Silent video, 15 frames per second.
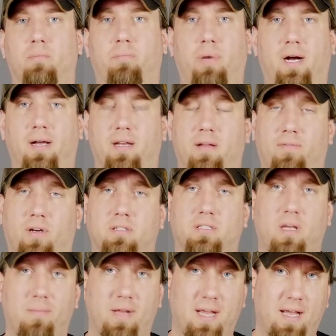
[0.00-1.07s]
But if I was
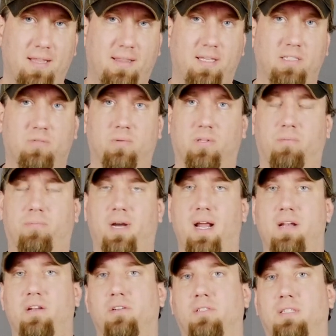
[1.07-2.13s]
coming at this with a
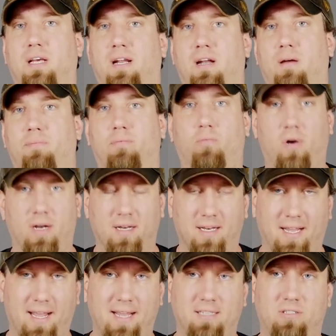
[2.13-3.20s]
brand new setup, wanting
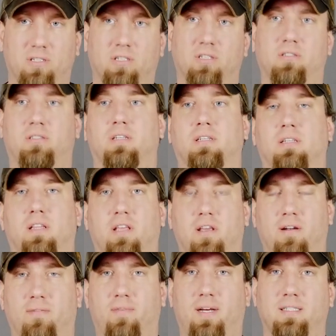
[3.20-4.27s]
to get introduced into the
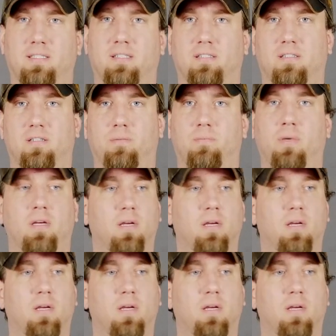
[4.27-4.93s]
Unifi system,